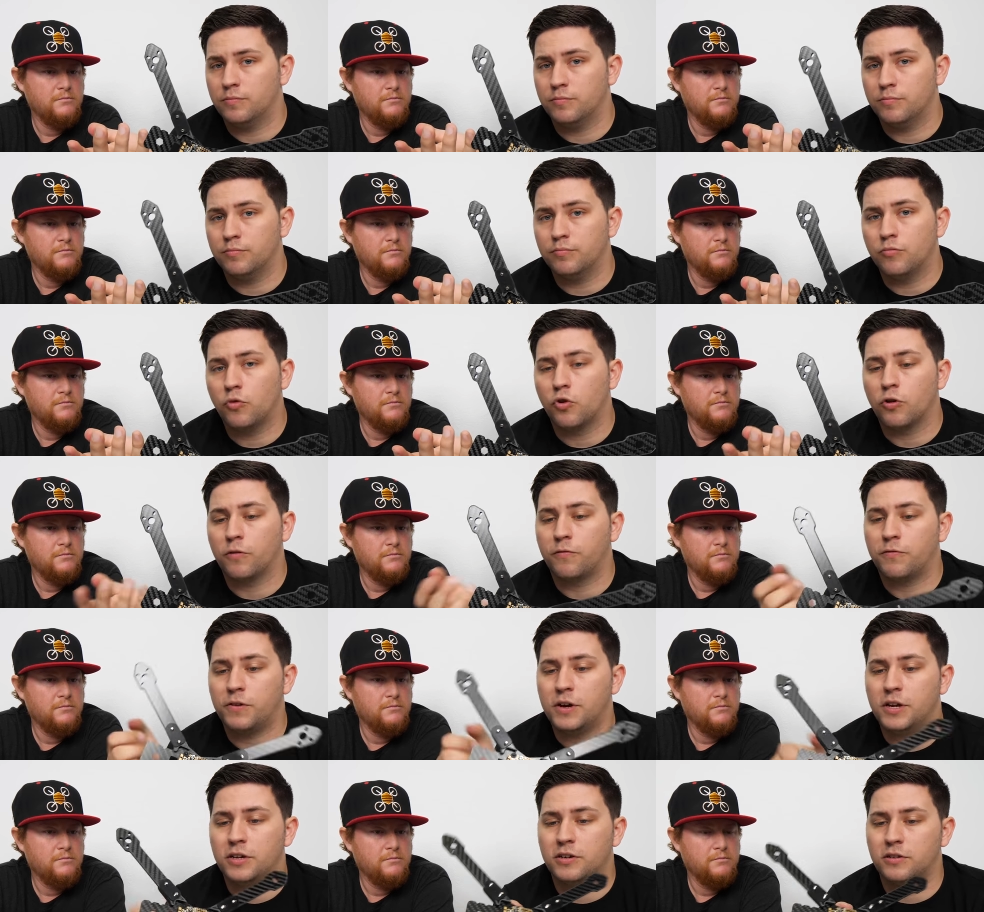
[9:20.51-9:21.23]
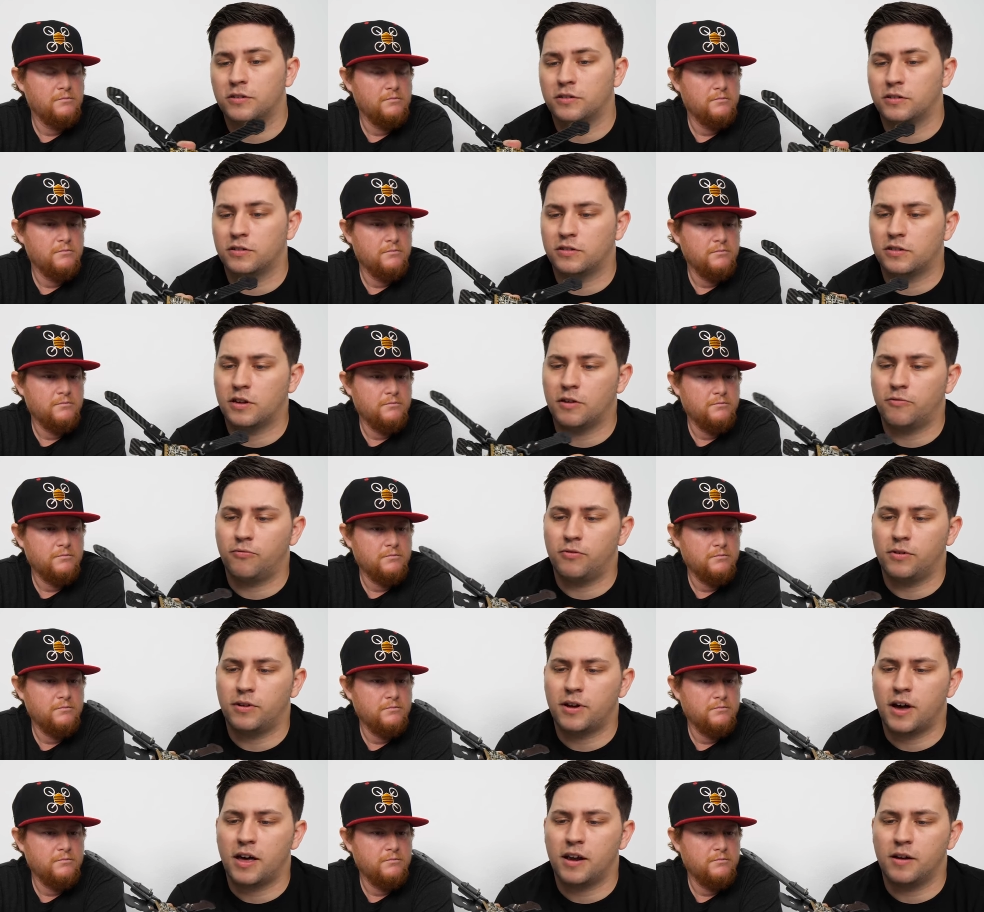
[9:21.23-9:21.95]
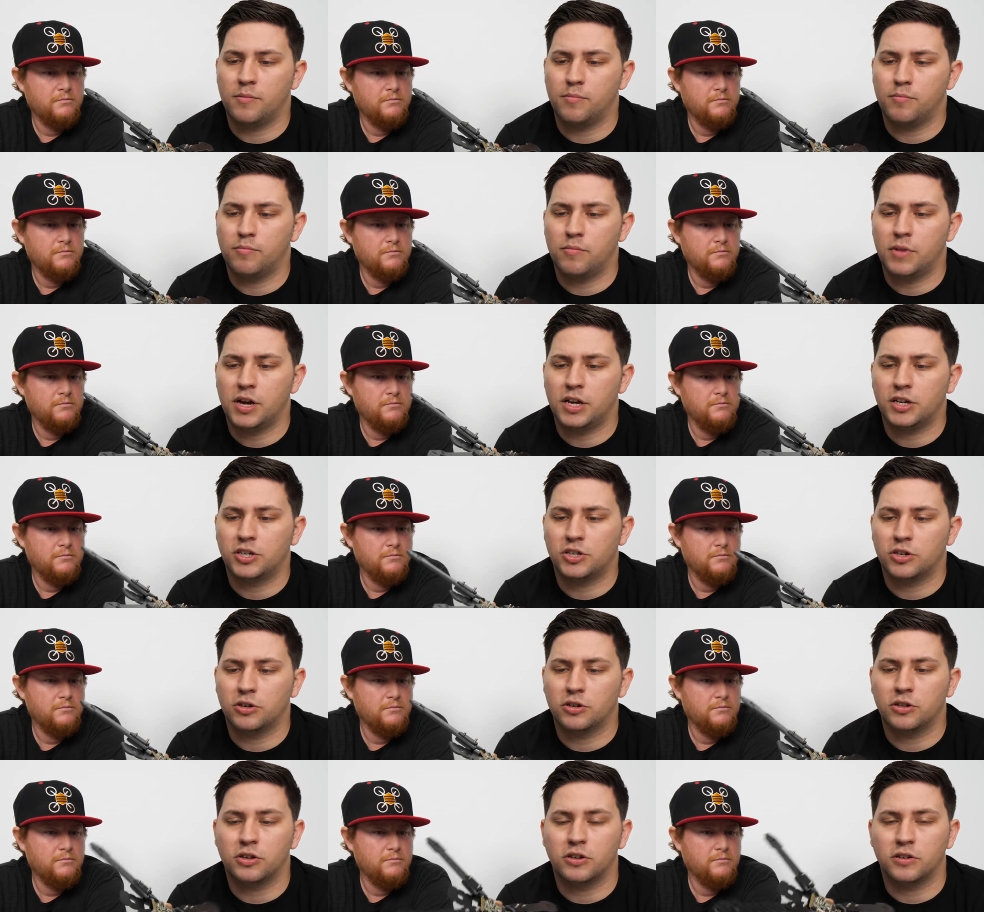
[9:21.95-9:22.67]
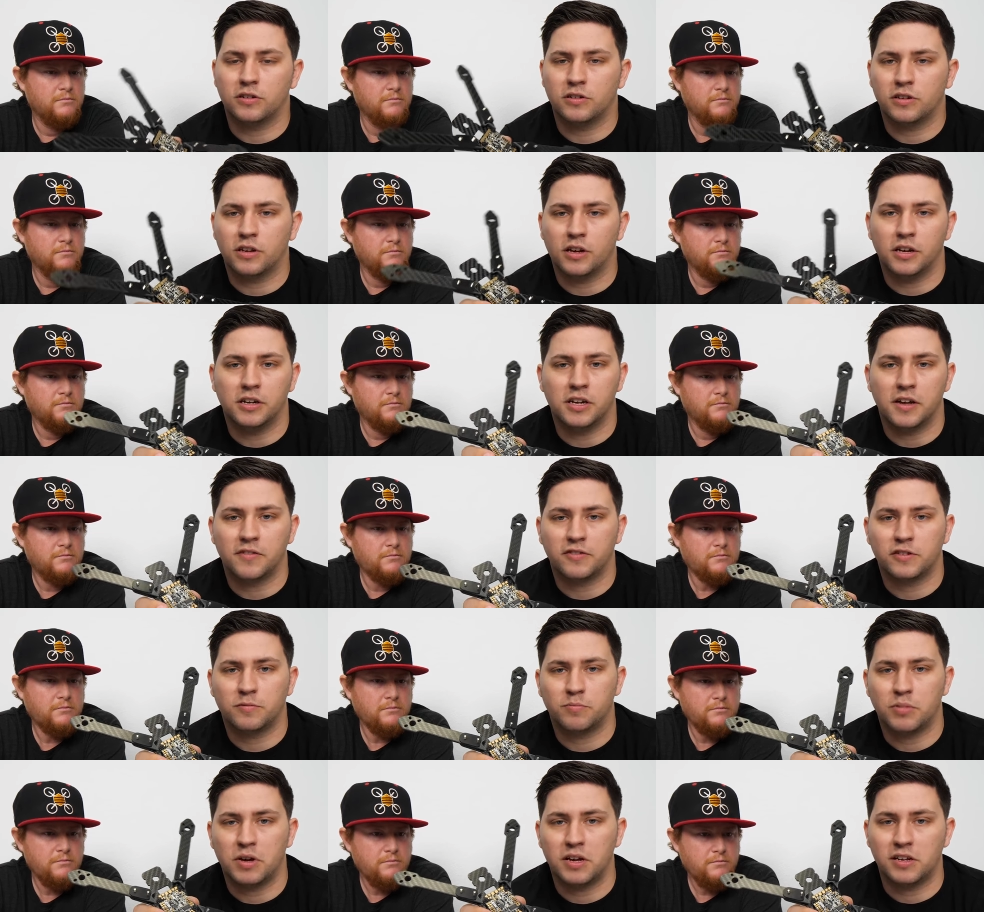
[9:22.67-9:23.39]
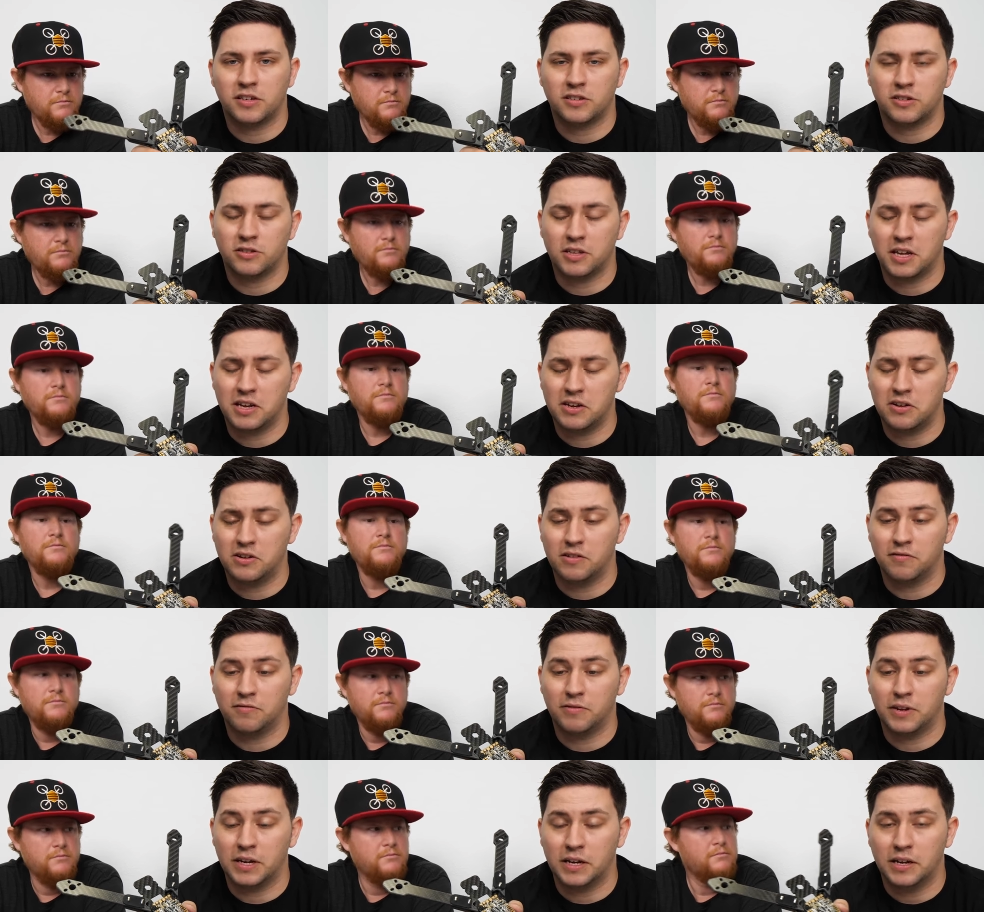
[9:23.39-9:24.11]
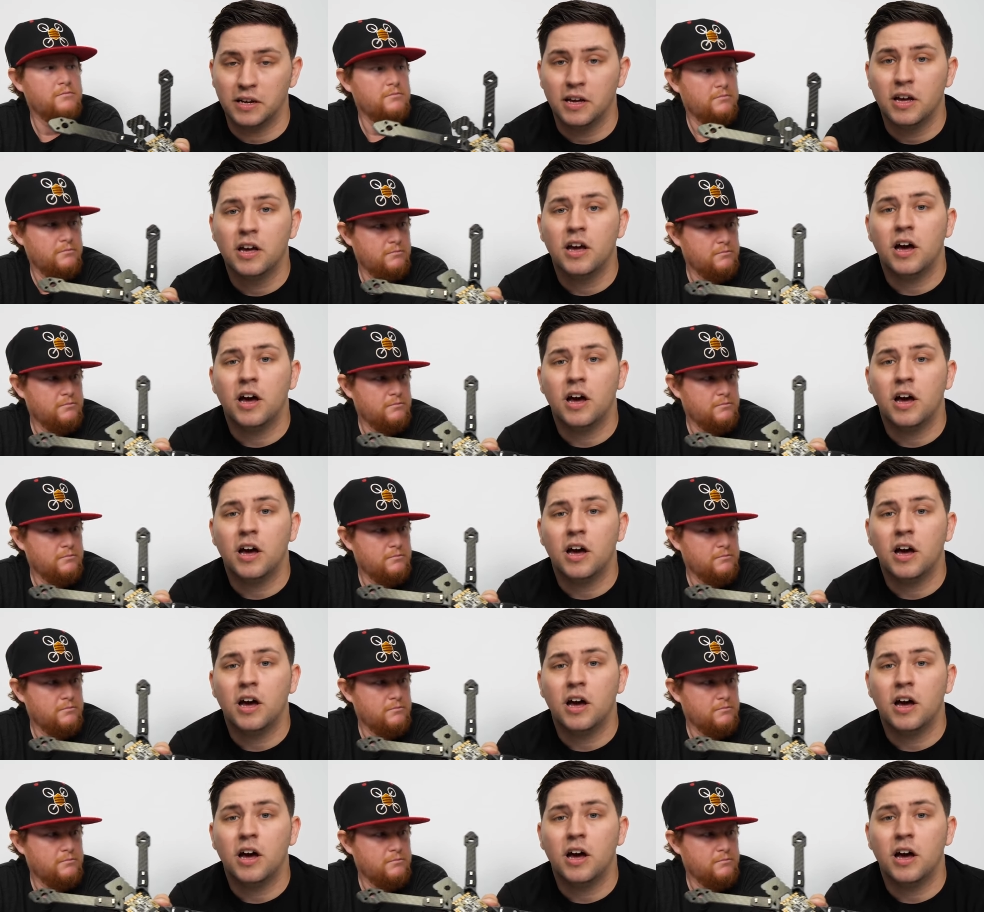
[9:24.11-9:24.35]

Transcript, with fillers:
Speaker 1: more features and stuff we kind of made sure there's enough space so that you can fit